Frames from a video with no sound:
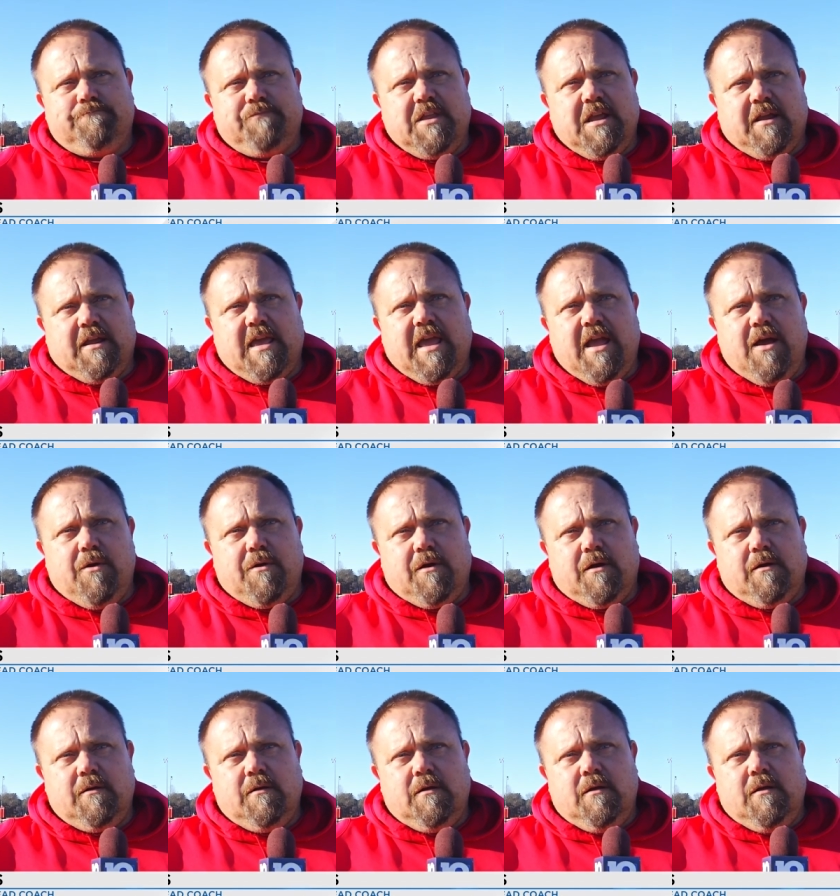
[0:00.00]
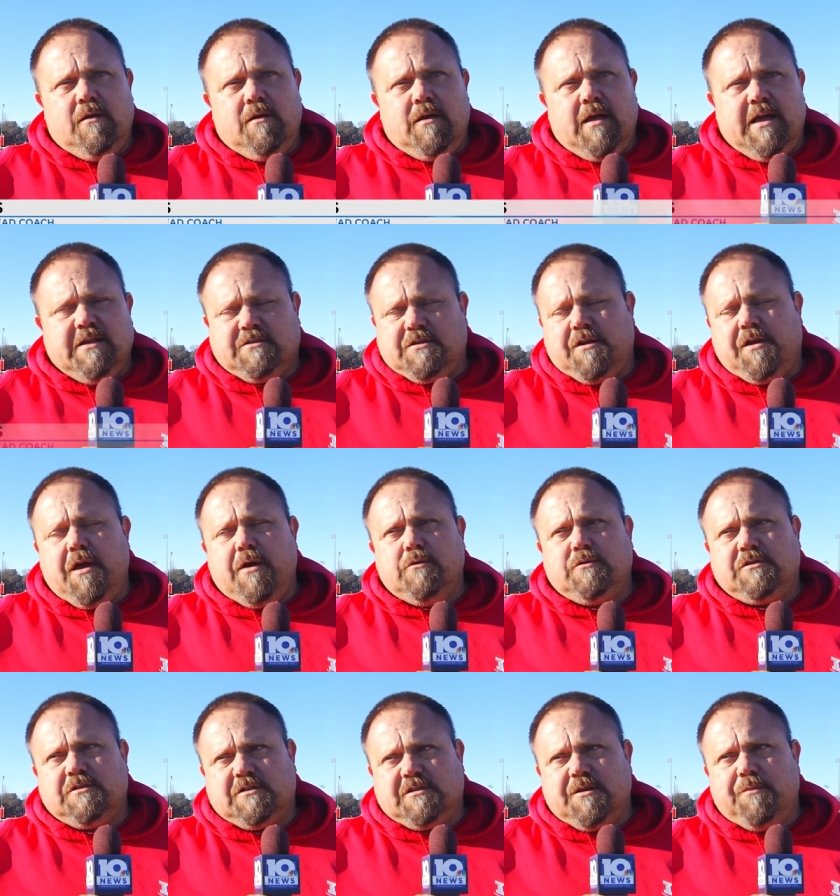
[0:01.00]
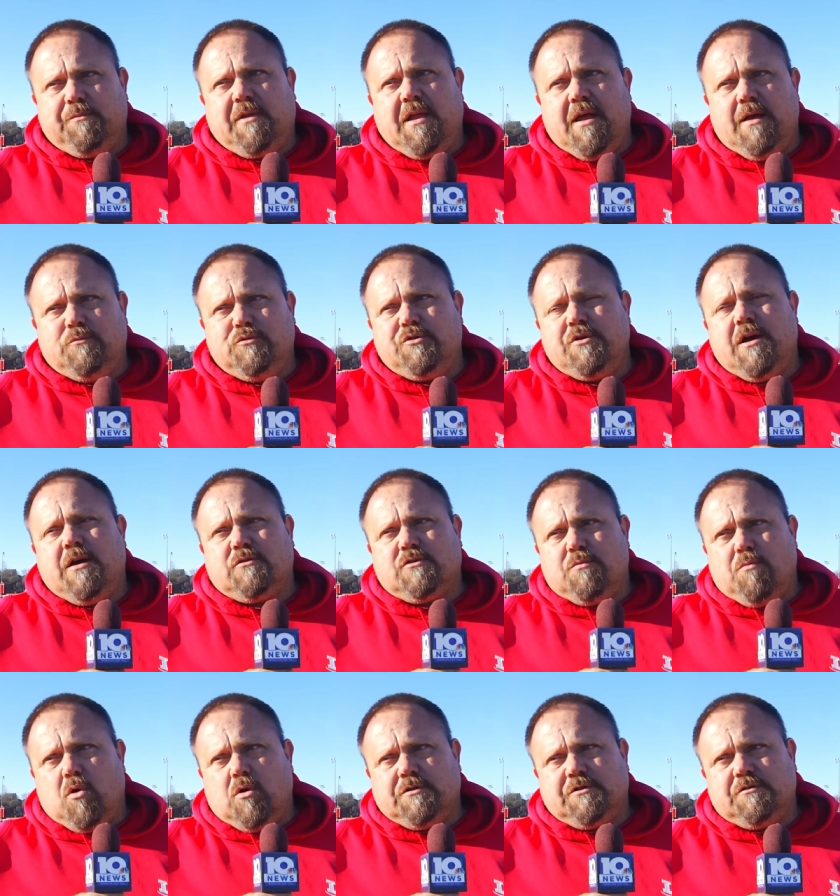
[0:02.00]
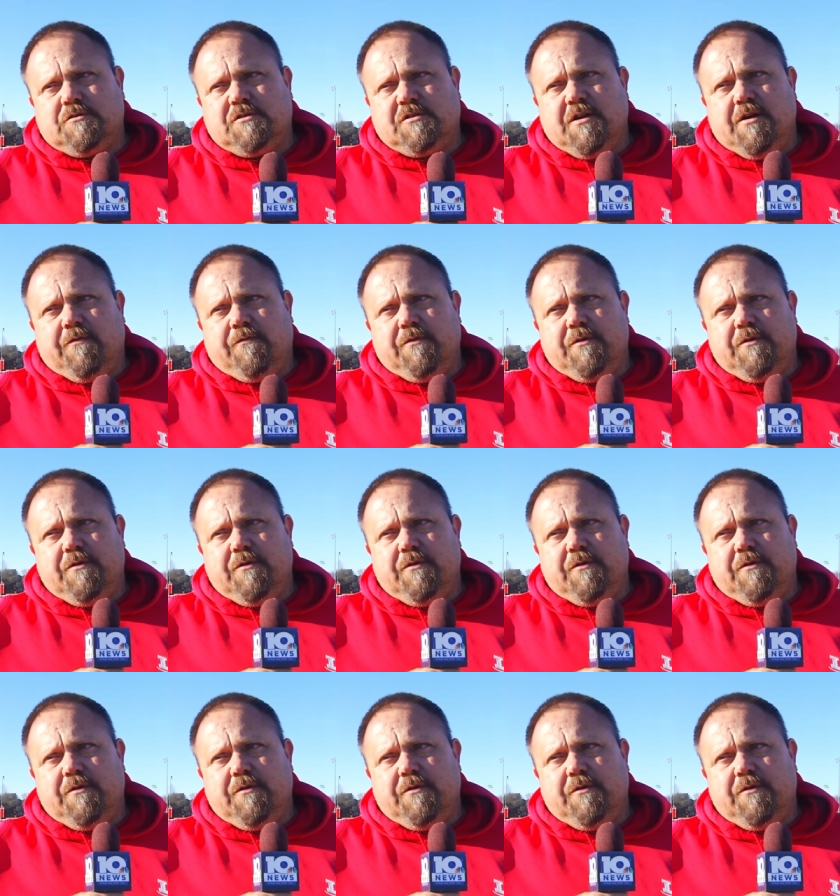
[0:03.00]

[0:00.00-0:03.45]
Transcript: encounter as a coach is sometimes you outsmart yourself